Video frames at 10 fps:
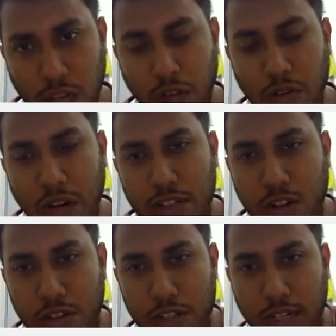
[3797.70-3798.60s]
Now let's
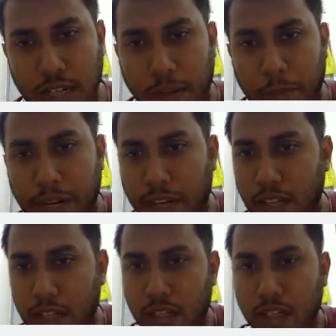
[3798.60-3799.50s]
consider the number D.
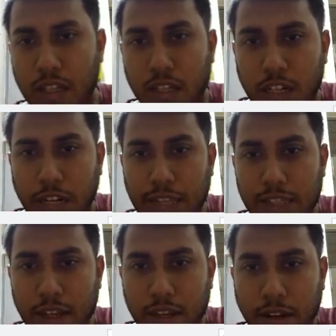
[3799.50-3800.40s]
Next
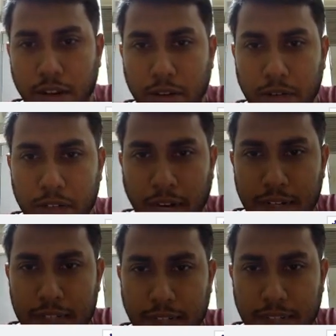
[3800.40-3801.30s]

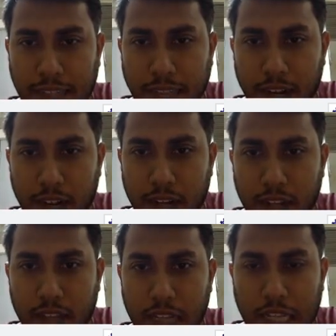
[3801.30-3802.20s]
current state is L.
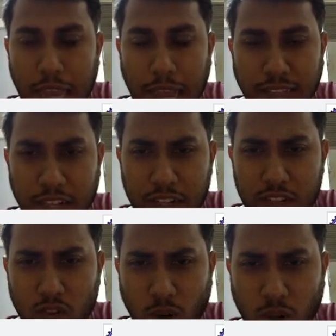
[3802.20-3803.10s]
Action
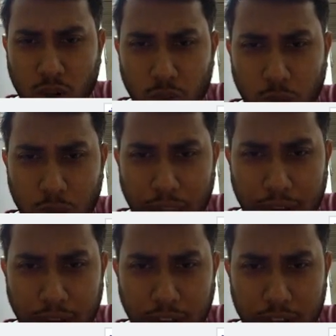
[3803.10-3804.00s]
is not O
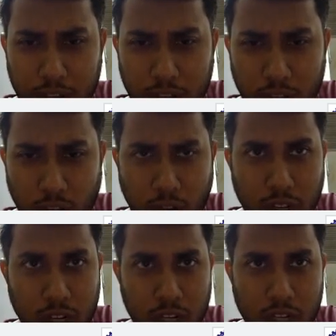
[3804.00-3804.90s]
and not L.